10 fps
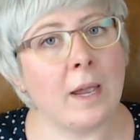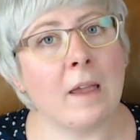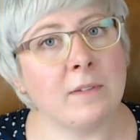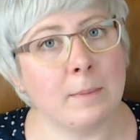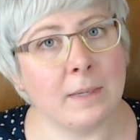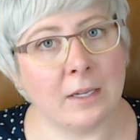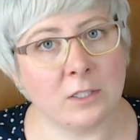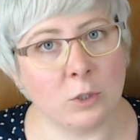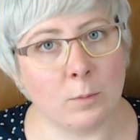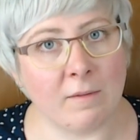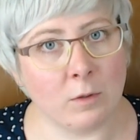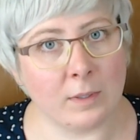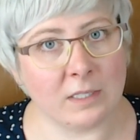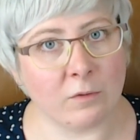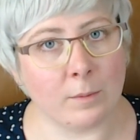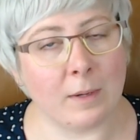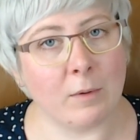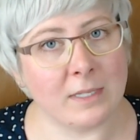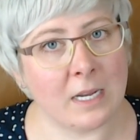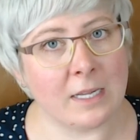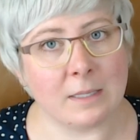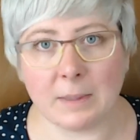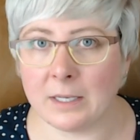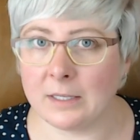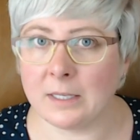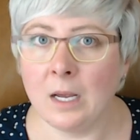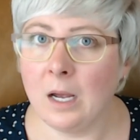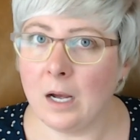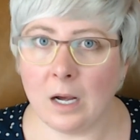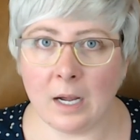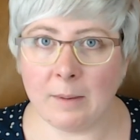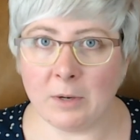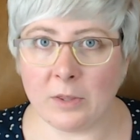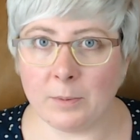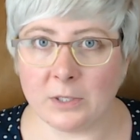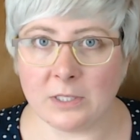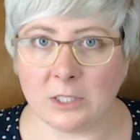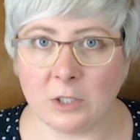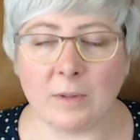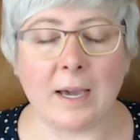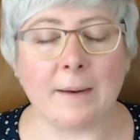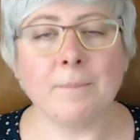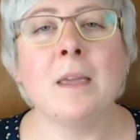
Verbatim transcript: have somebody else do my viewings for me with tenants because I am not the person to do that.